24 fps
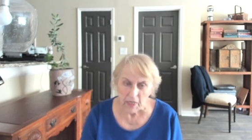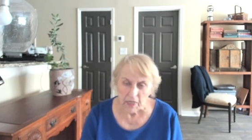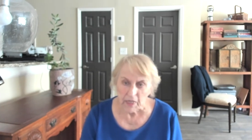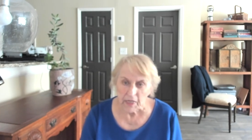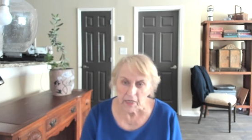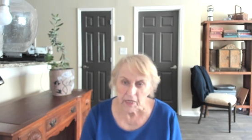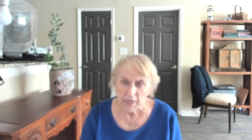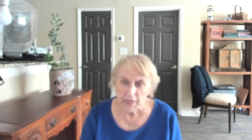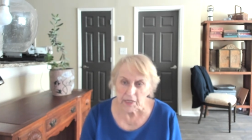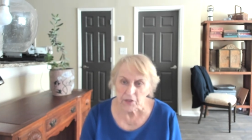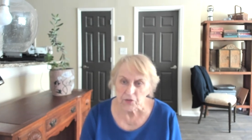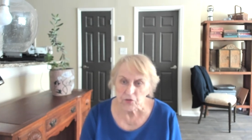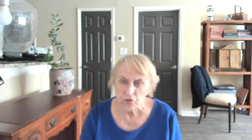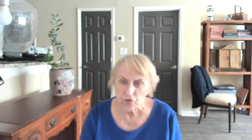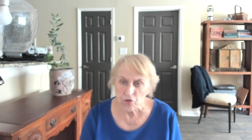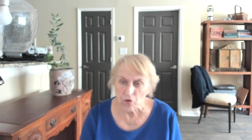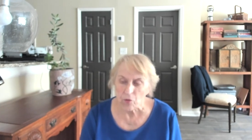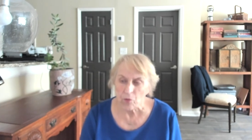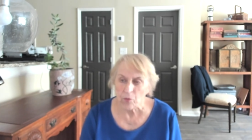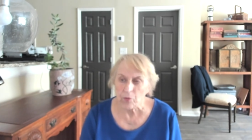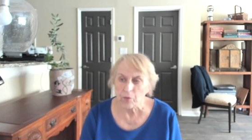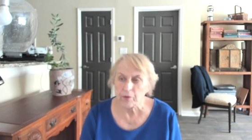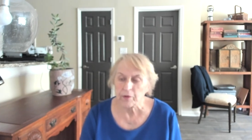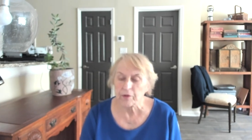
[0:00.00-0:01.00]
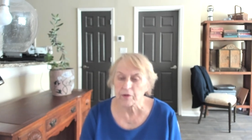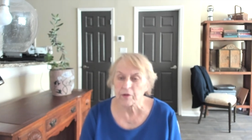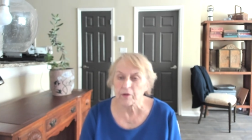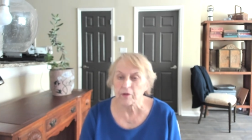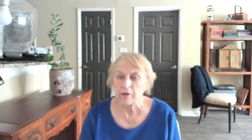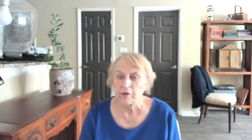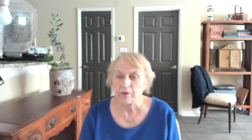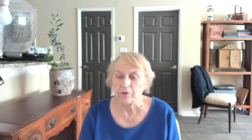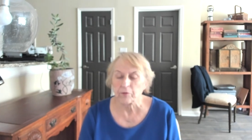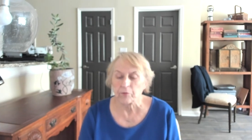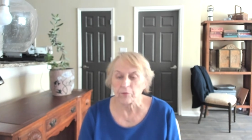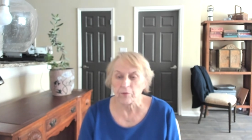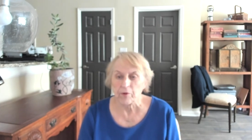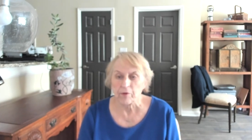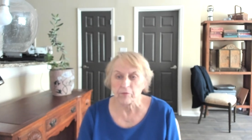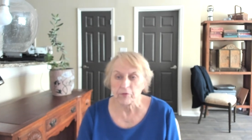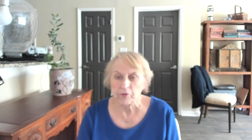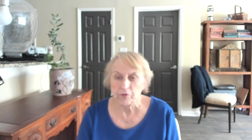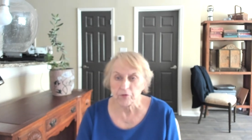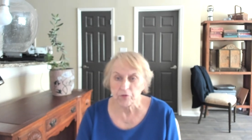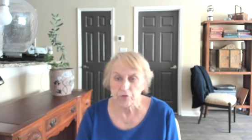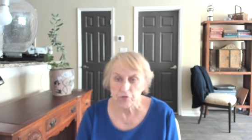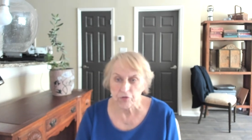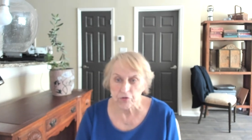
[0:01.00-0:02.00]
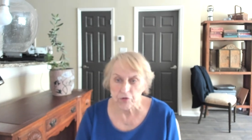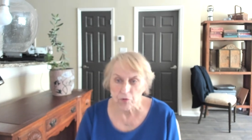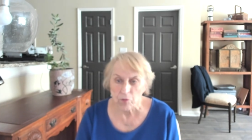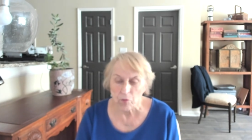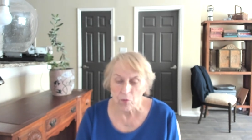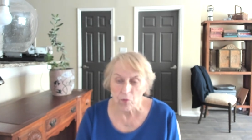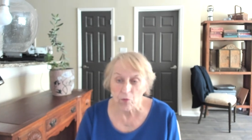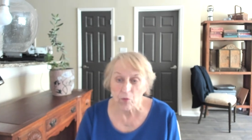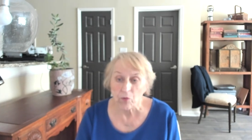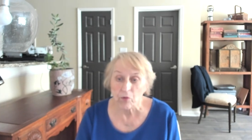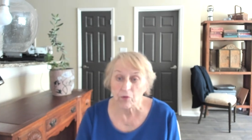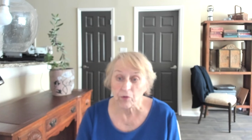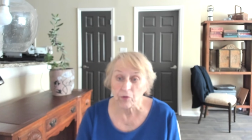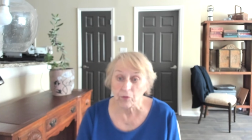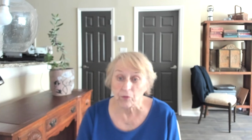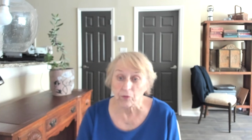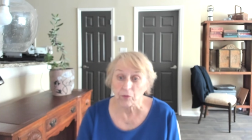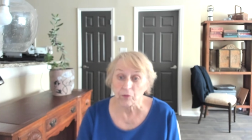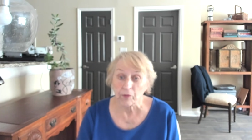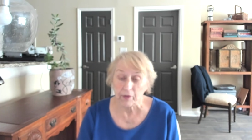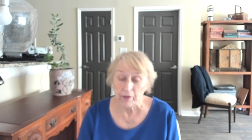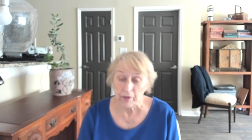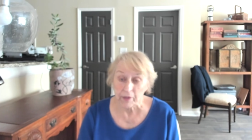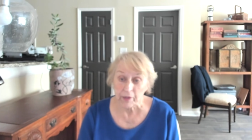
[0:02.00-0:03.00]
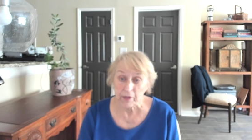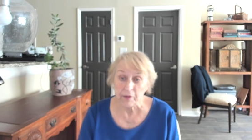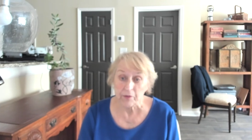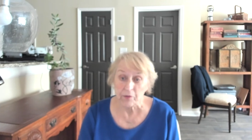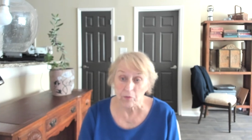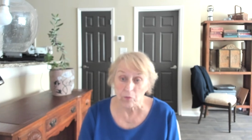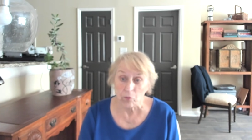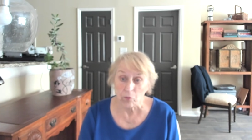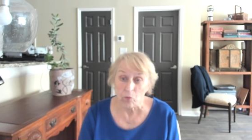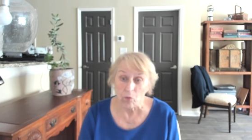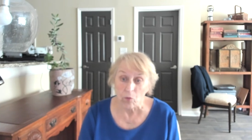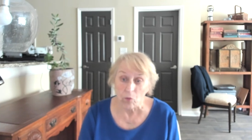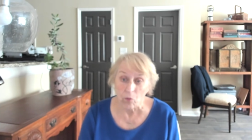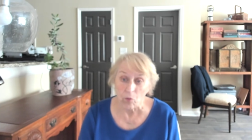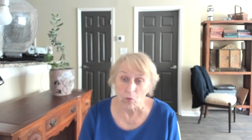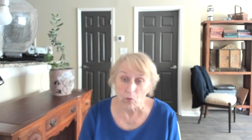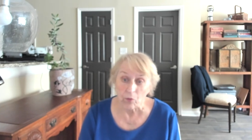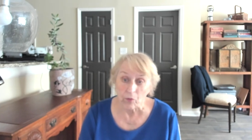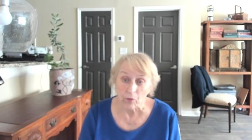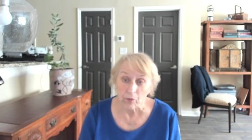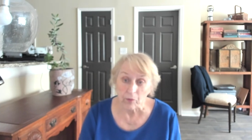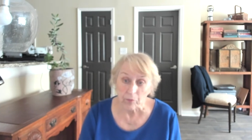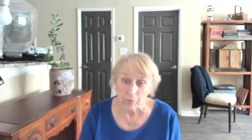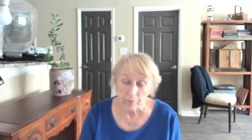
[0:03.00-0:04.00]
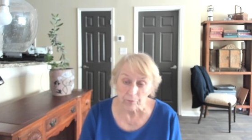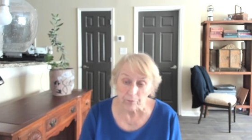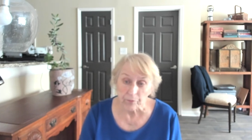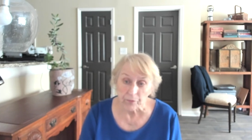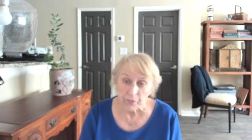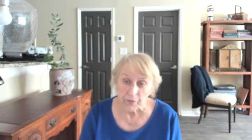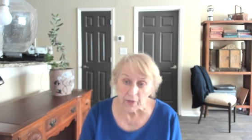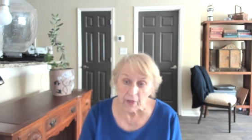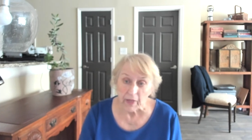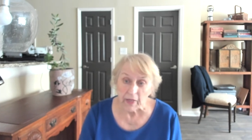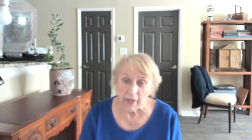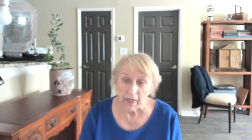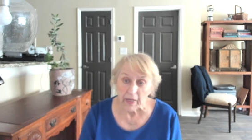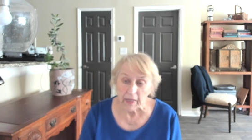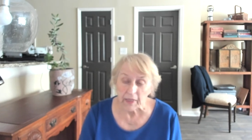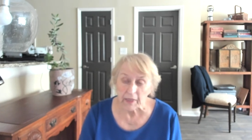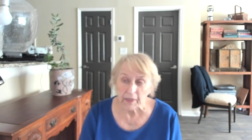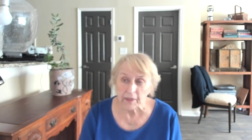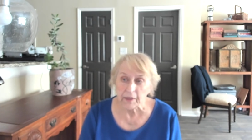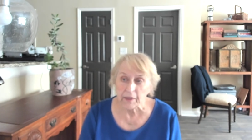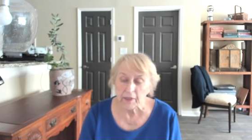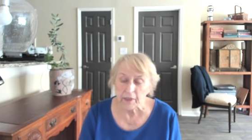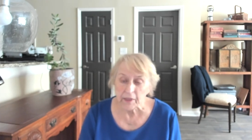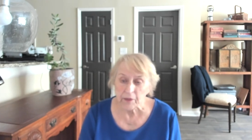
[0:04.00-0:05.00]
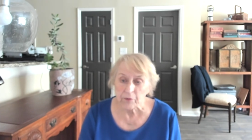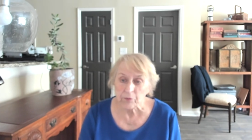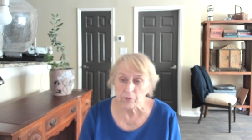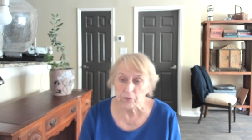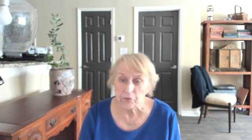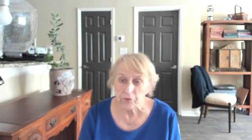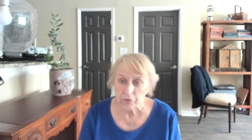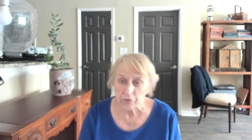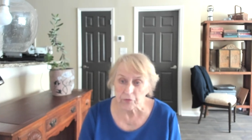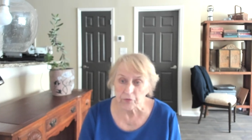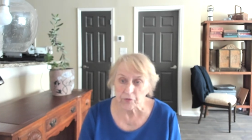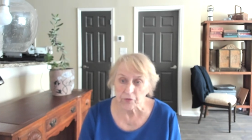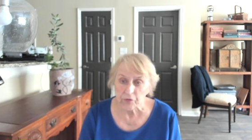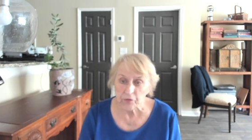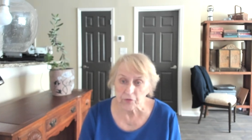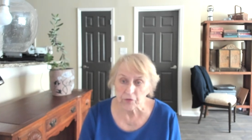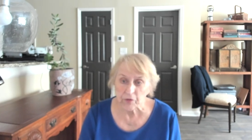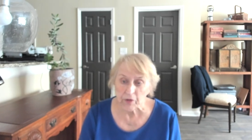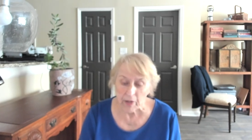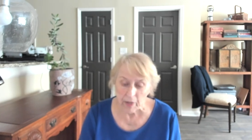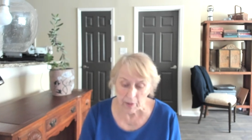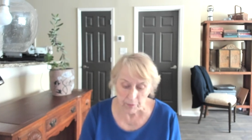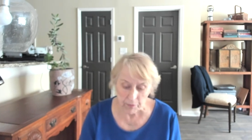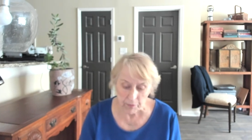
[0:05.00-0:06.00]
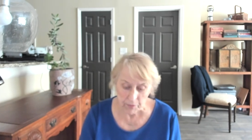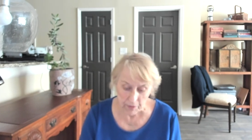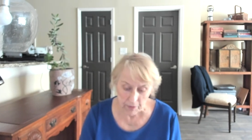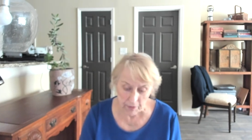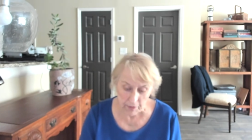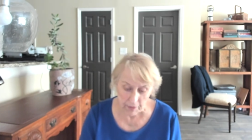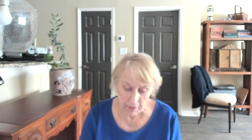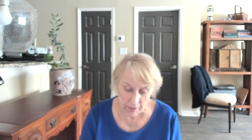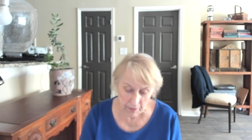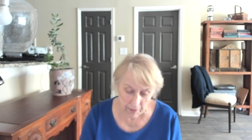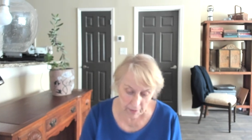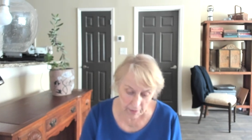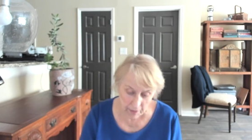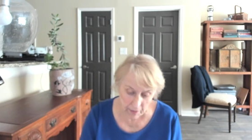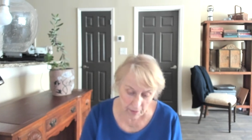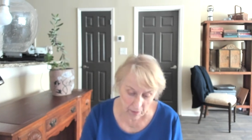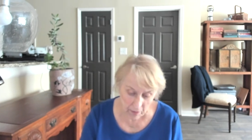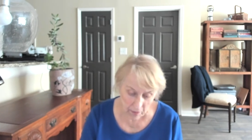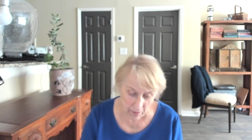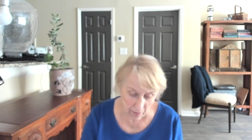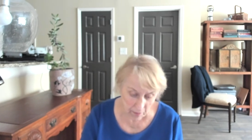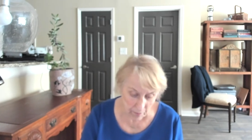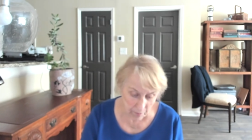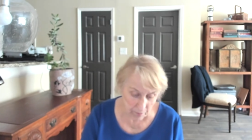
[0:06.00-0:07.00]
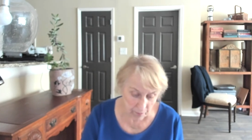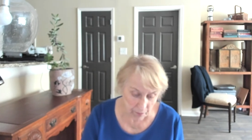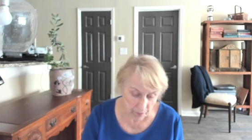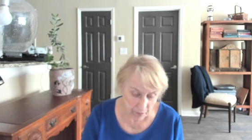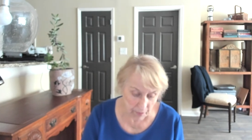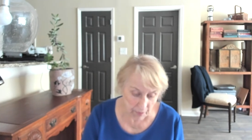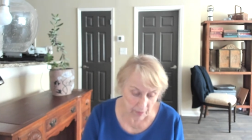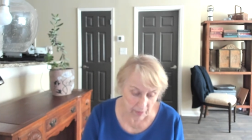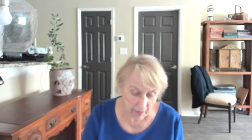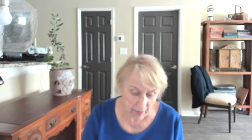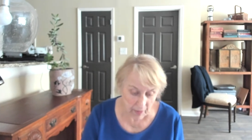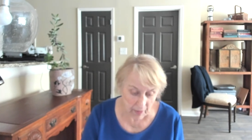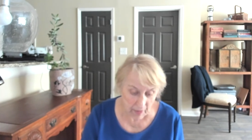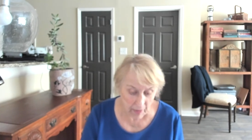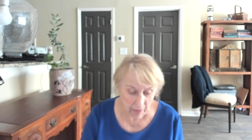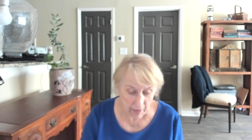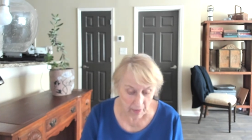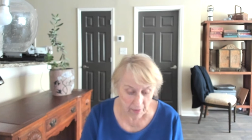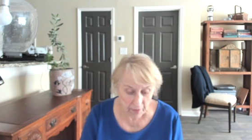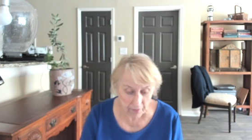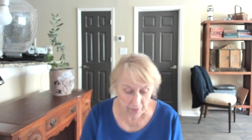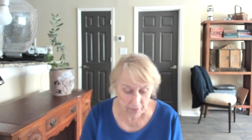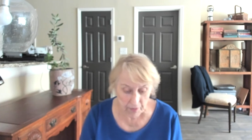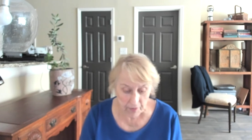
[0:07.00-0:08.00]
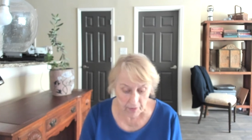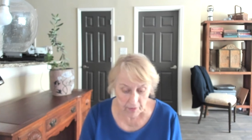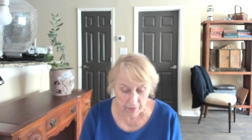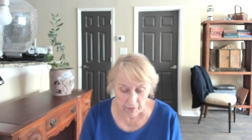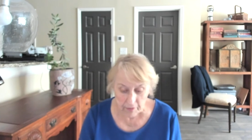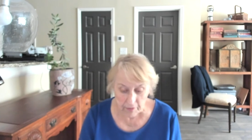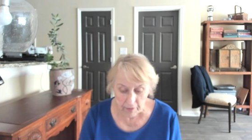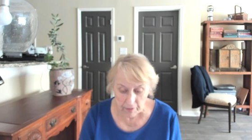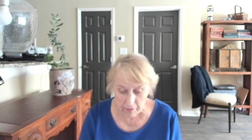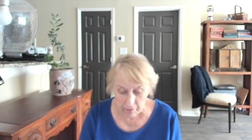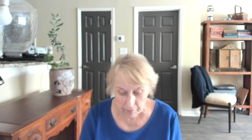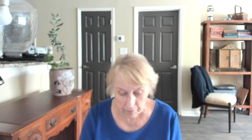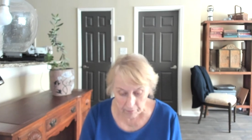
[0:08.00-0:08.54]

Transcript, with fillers: he joined the Revolutionary War early in the war, and he was first captain in um, then